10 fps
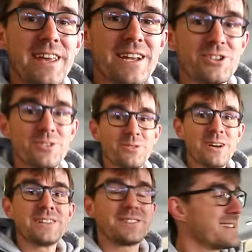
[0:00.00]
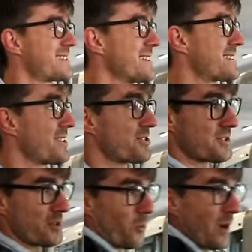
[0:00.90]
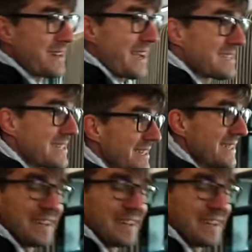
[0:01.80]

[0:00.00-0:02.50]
get you to the city center. So 119,